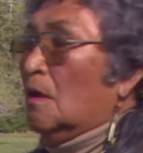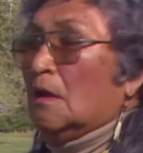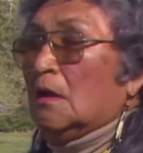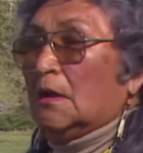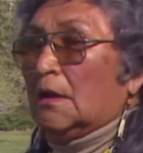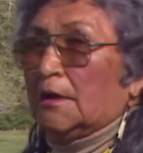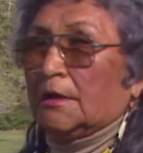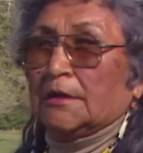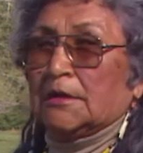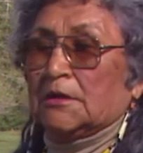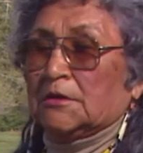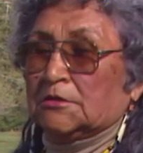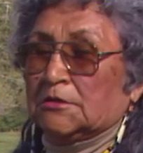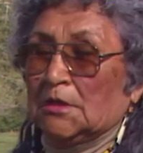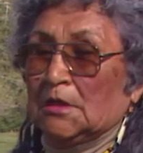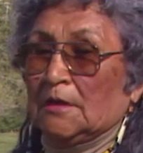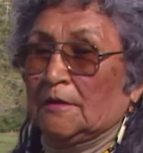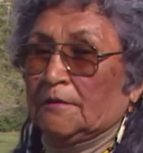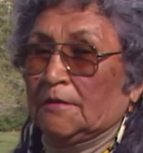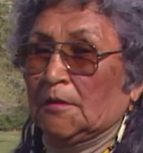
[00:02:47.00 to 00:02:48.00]
all our kids
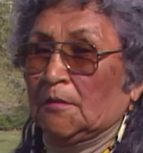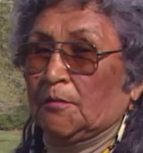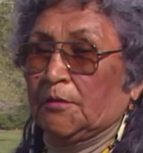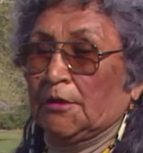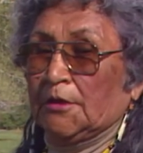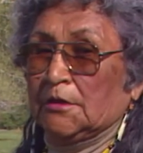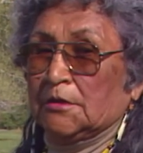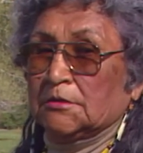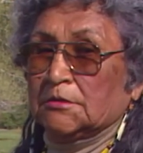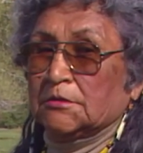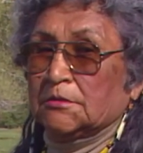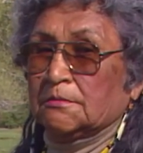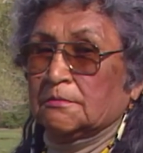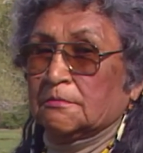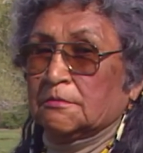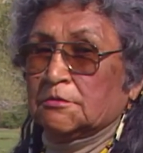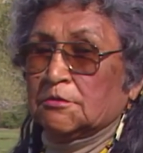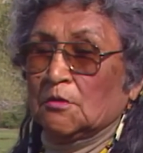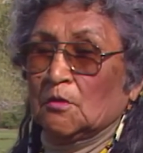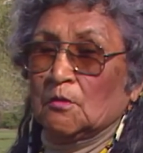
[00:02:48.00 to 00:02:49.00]
love that place.
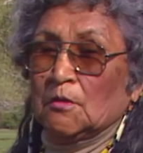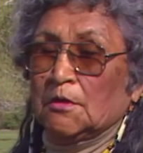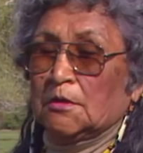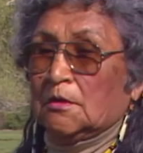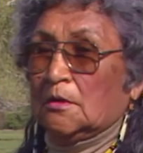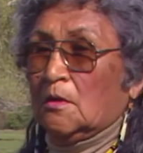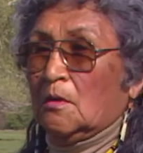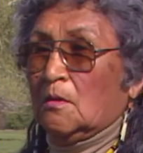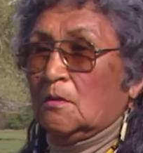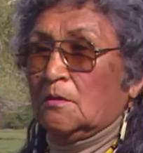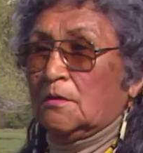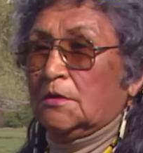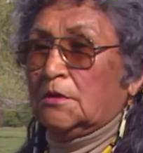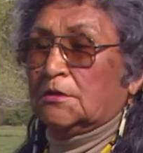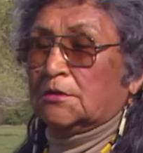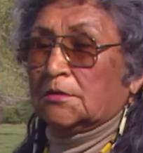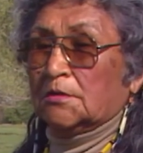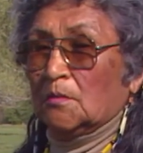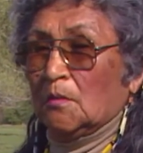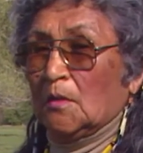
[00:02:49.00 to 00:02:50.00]
So it no
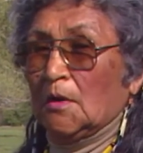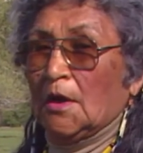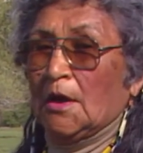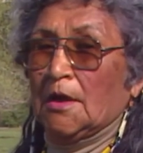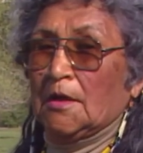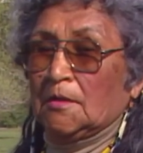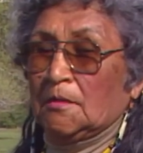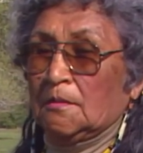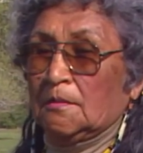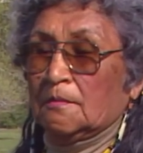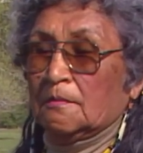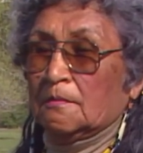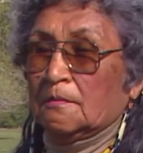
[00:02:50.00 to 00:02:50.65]
reason why